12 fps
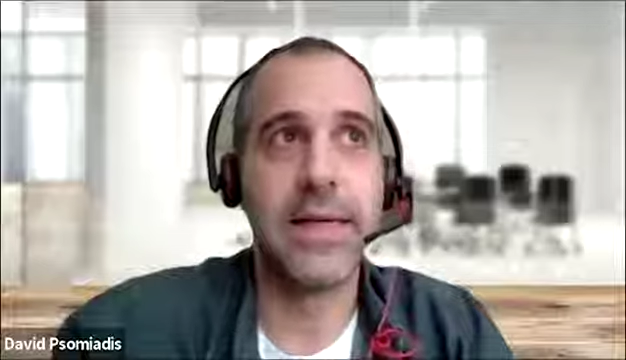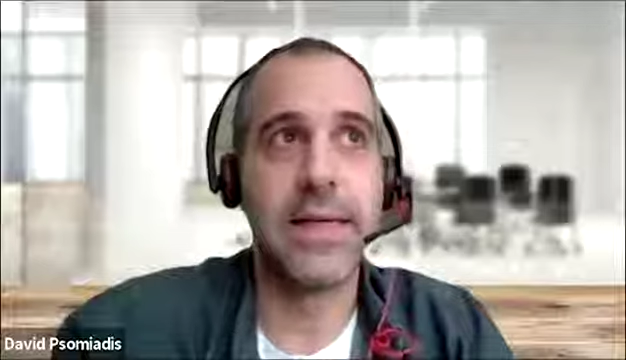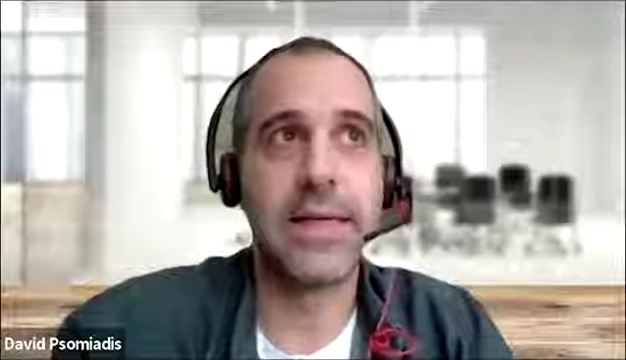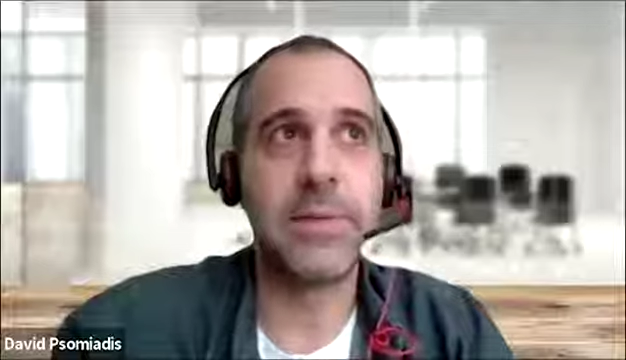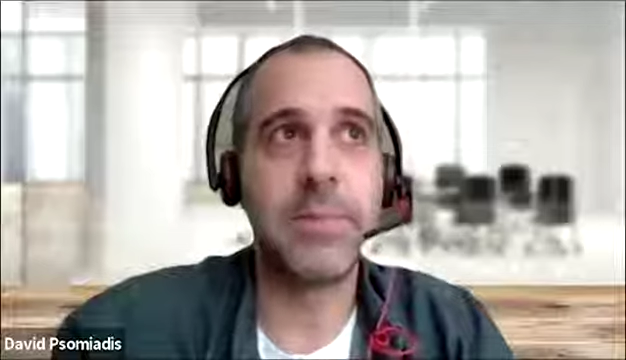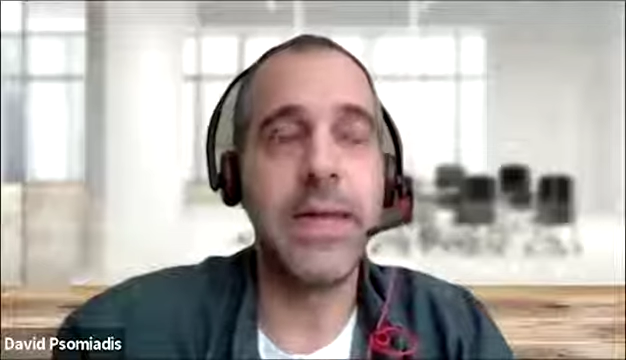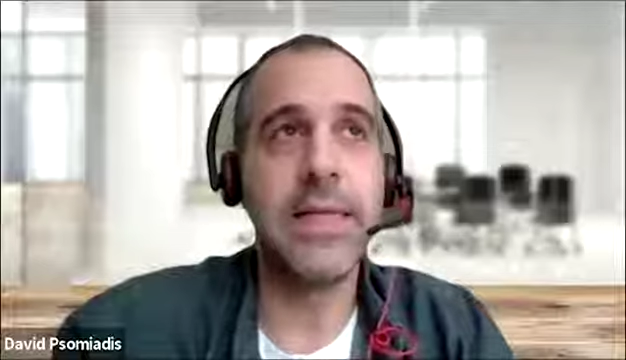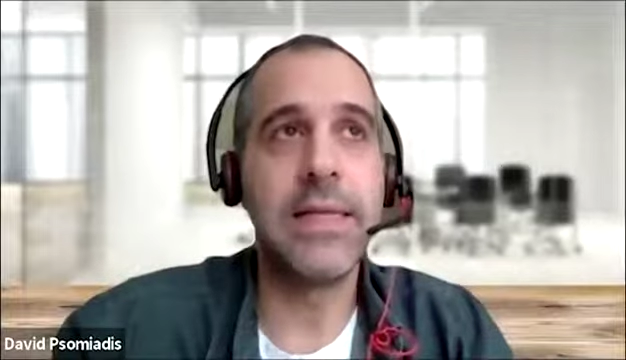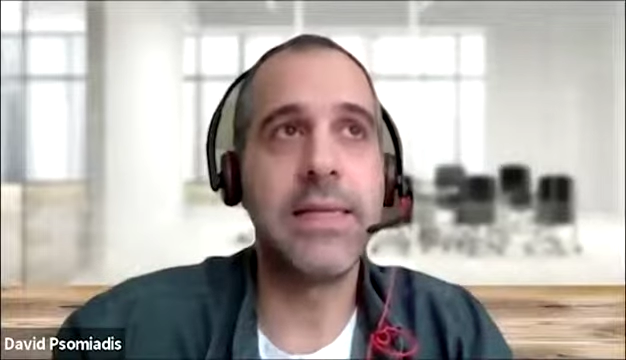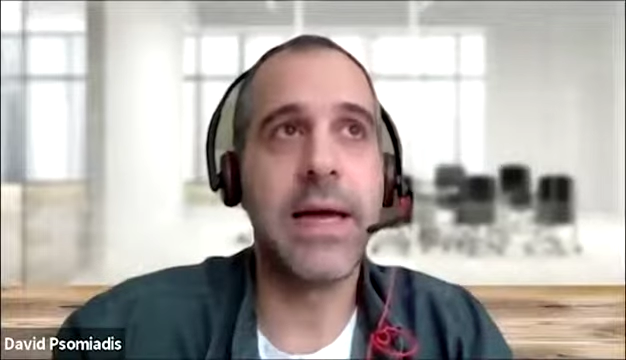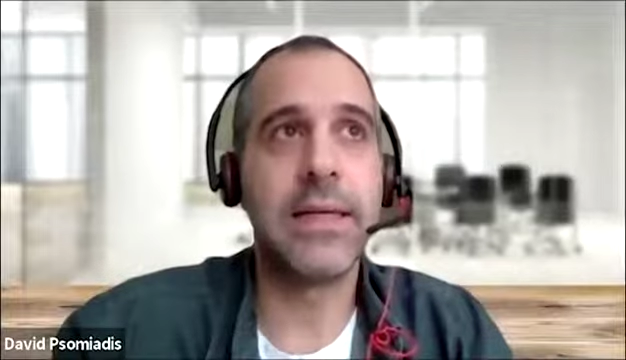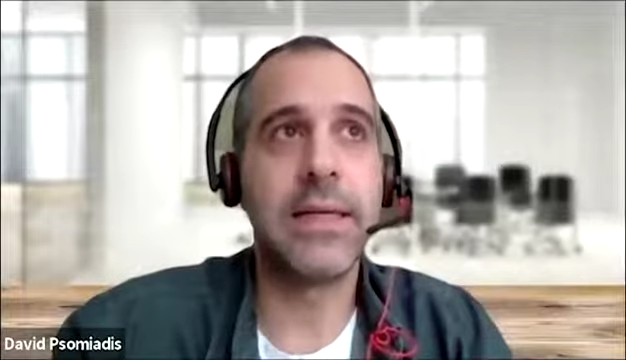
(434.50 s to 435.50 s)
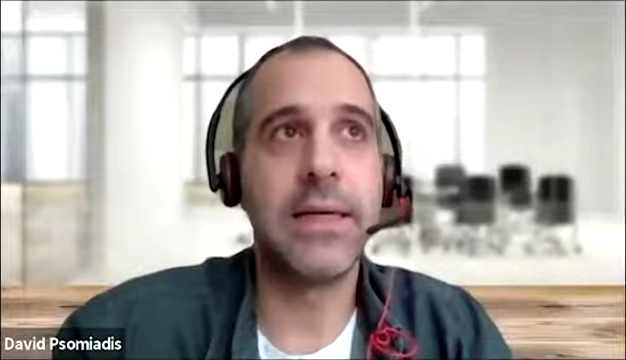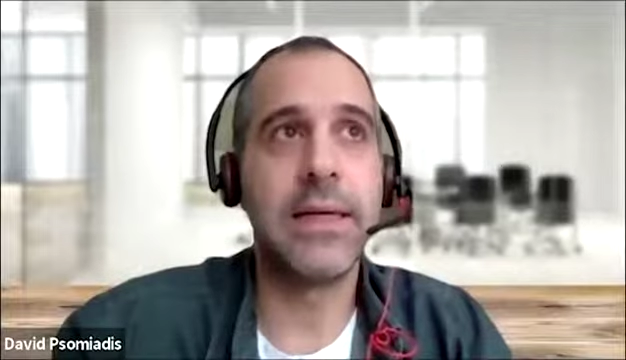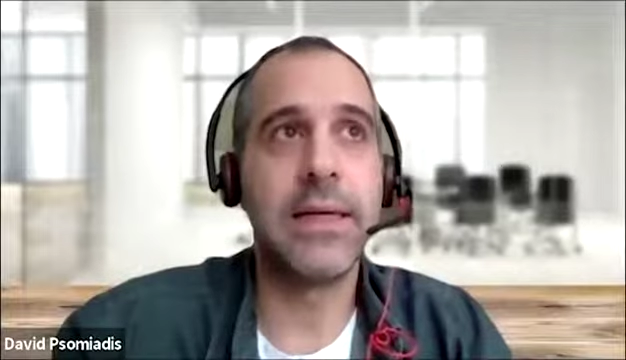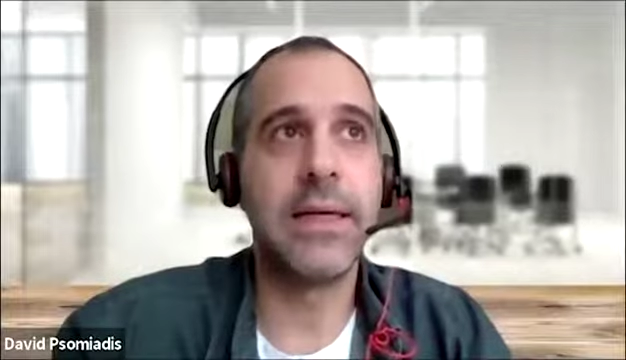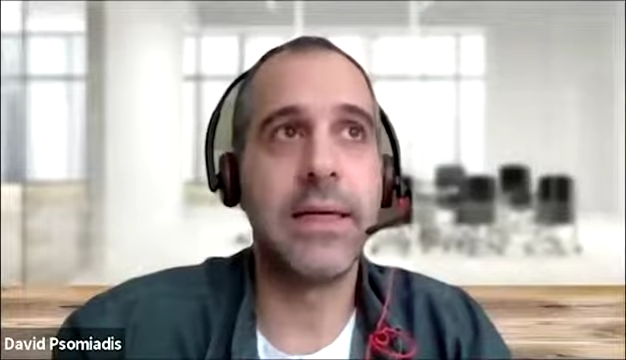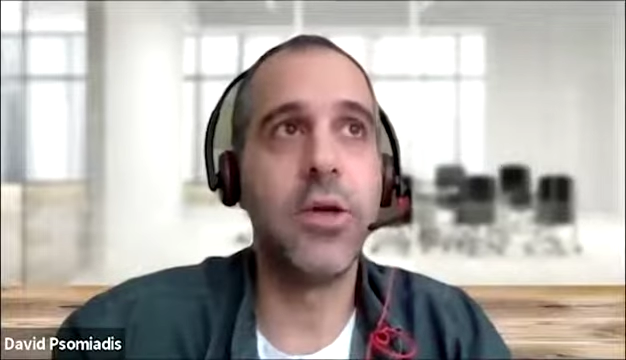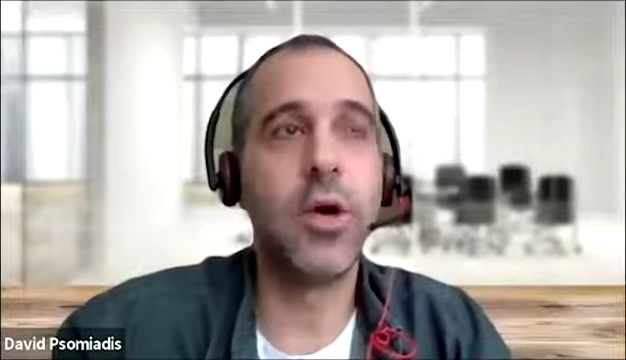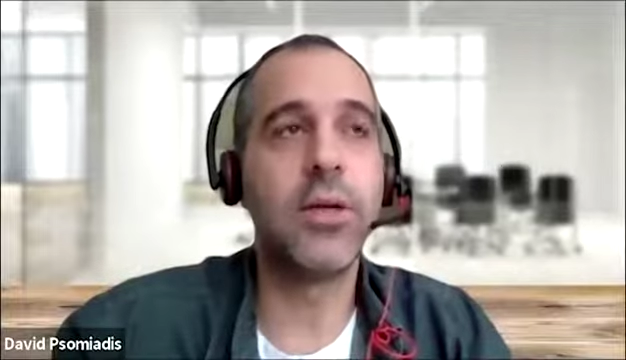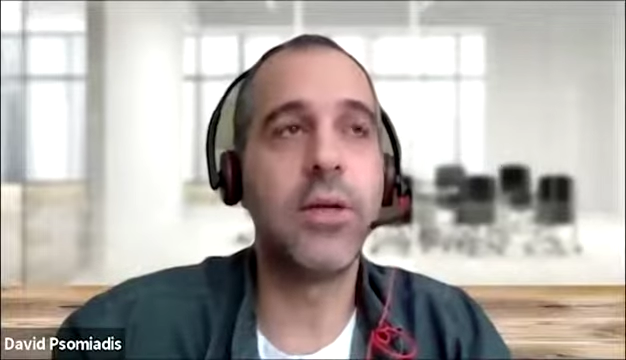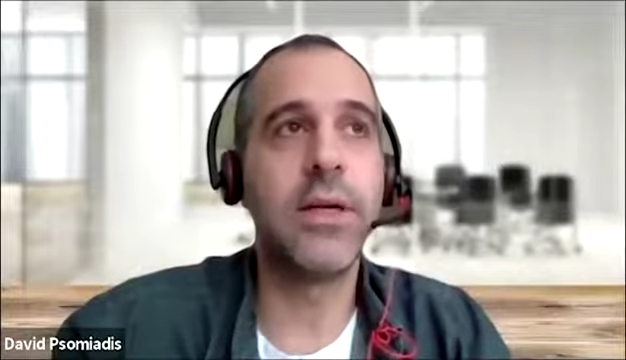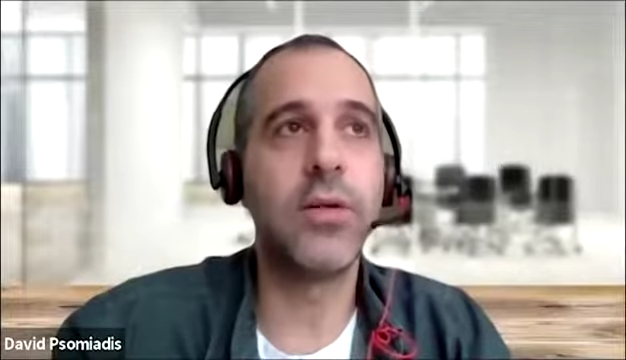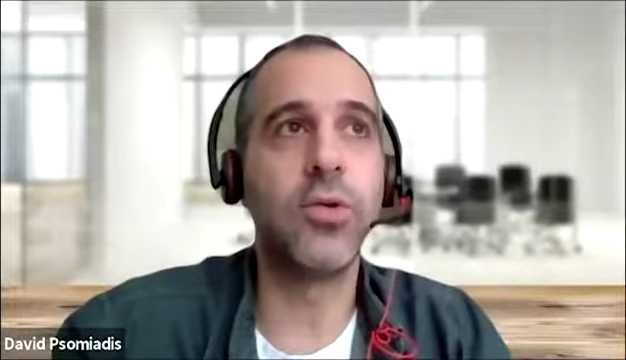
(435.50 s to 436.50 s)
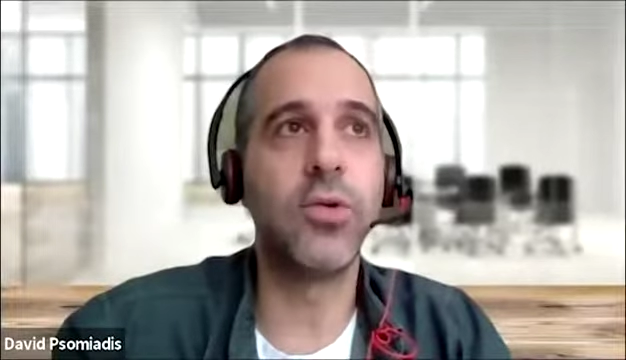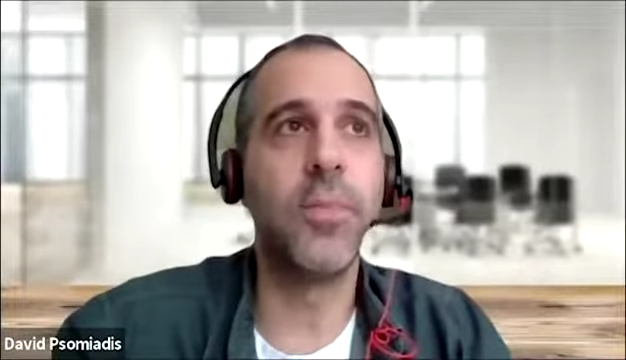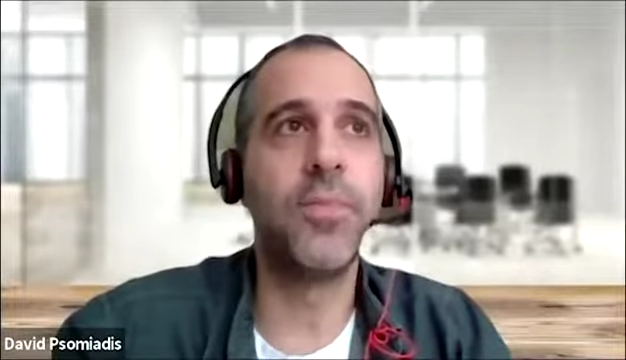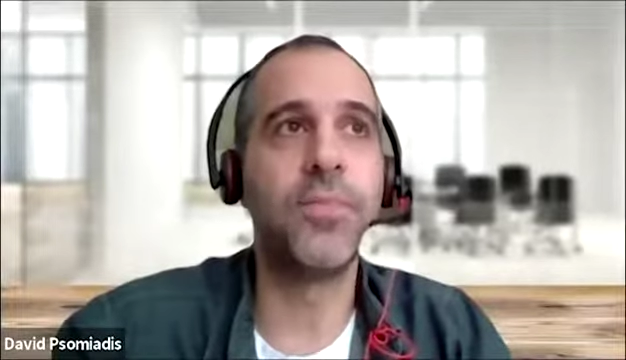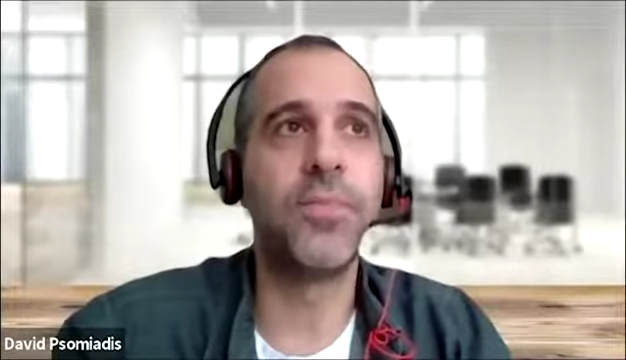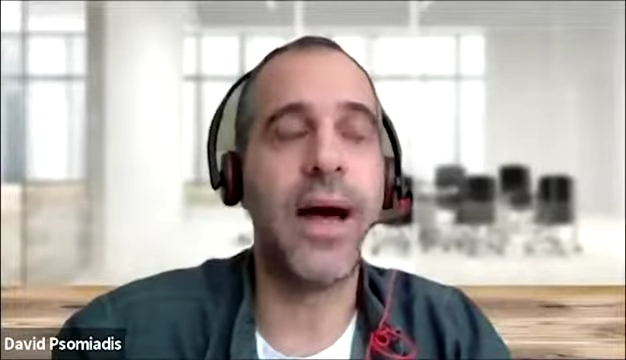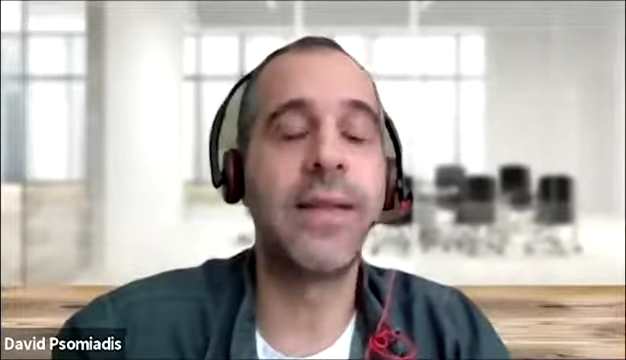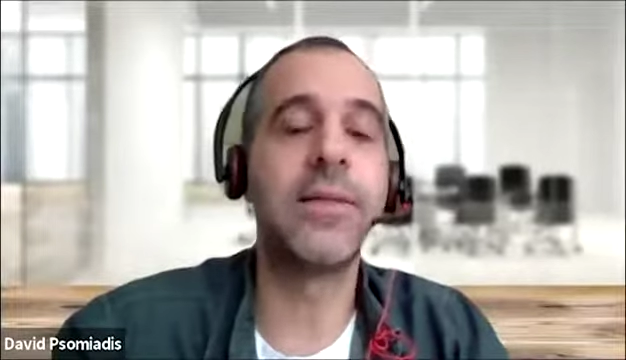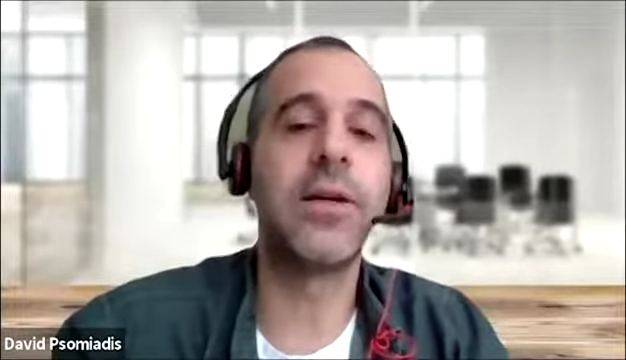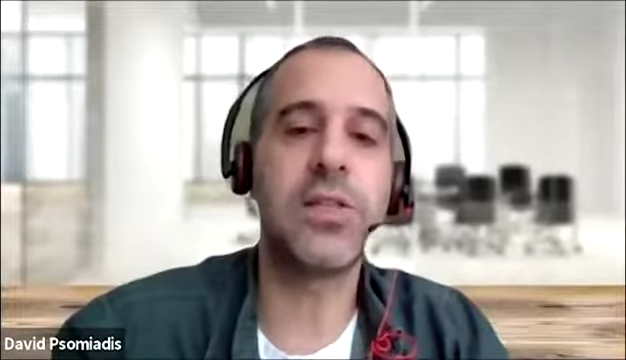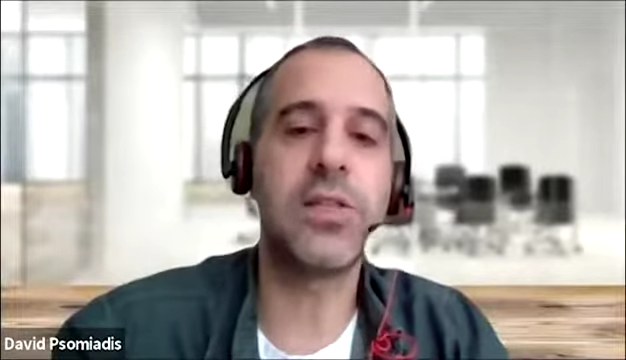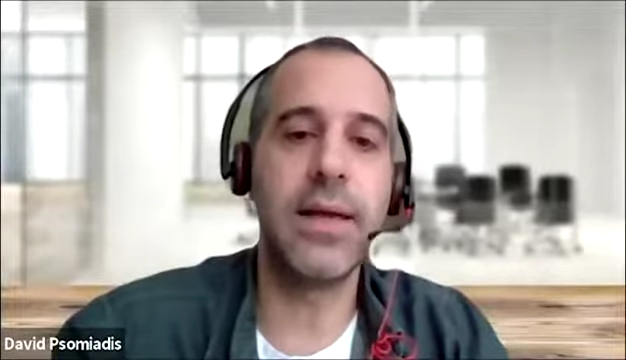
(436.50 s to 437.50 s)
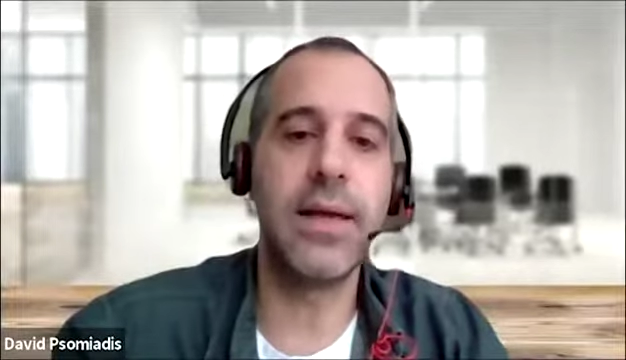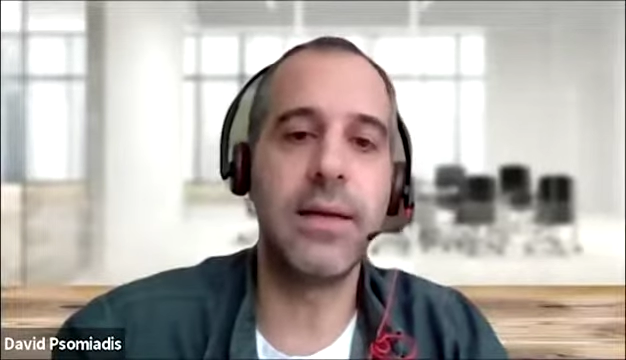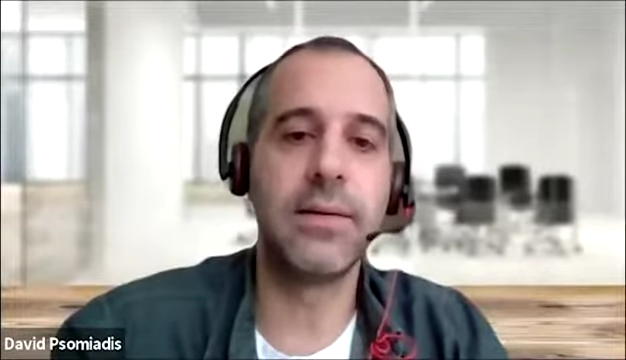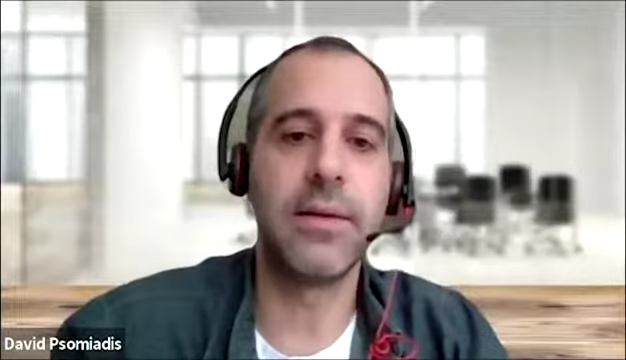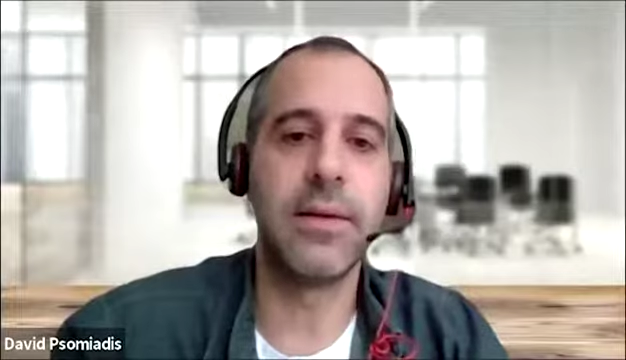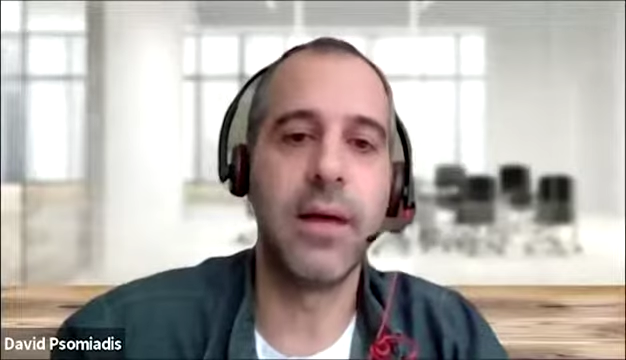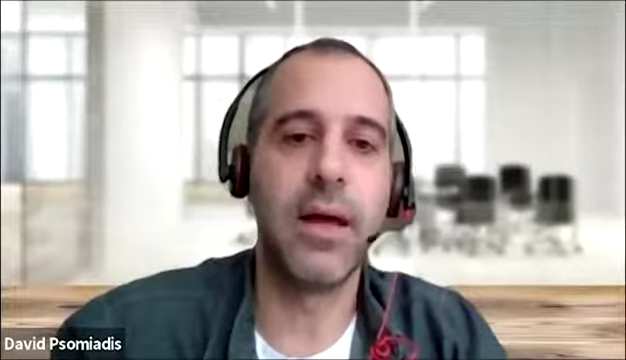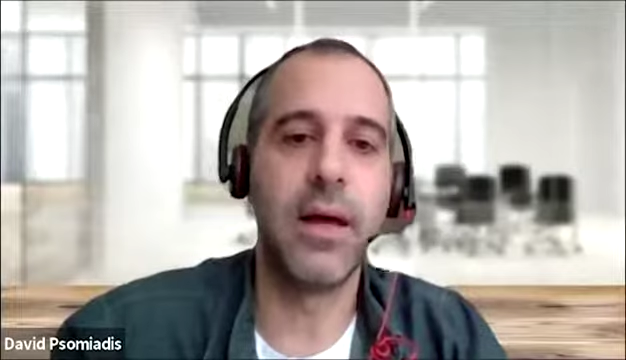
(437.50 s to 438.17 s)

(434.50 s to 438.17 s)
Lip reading: That means that in order to understand